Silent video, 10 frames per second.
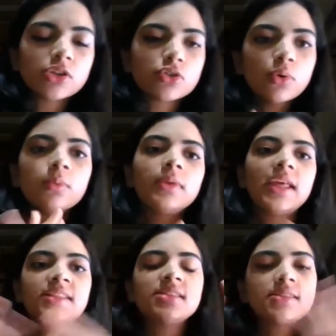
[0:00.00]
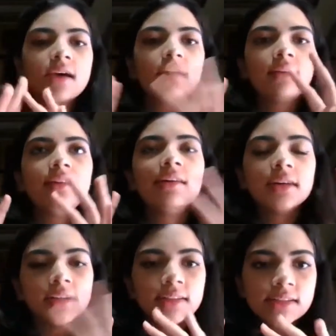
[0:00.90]
So let's just
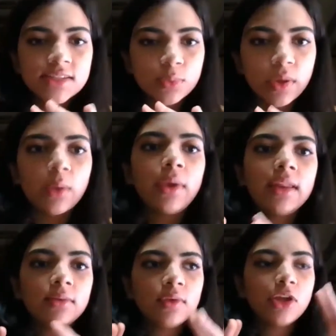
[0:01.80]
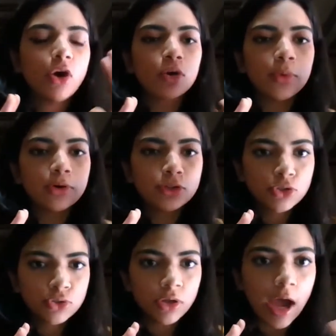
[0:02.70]
learn it this way. When we talk about
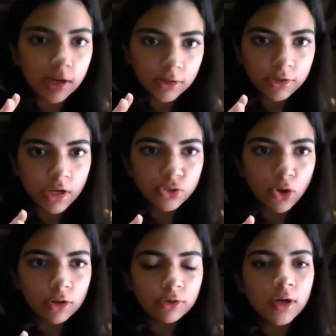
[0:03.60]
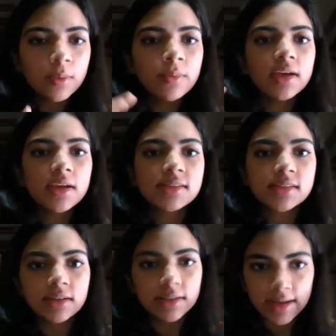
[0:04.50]
ultra short term, it's
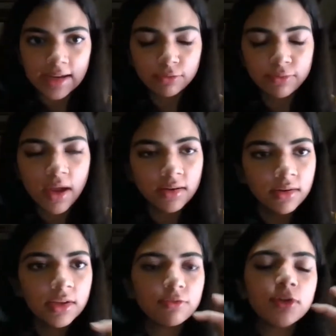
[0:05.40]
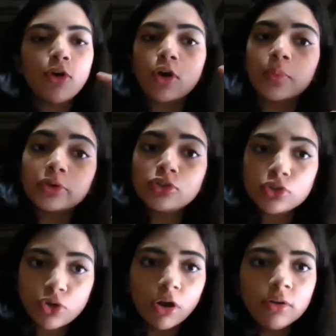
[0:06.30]
a debt fund. If we talk about
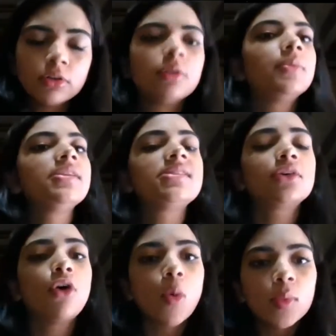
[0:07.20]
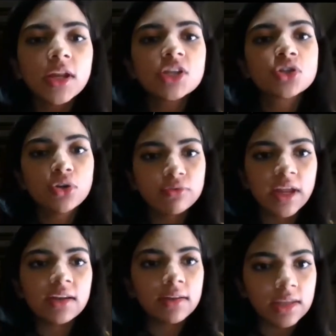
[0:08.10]
short term, it's a combination of
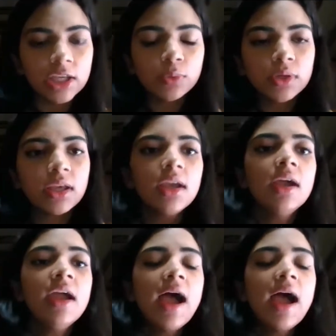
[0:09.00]
debt and equity.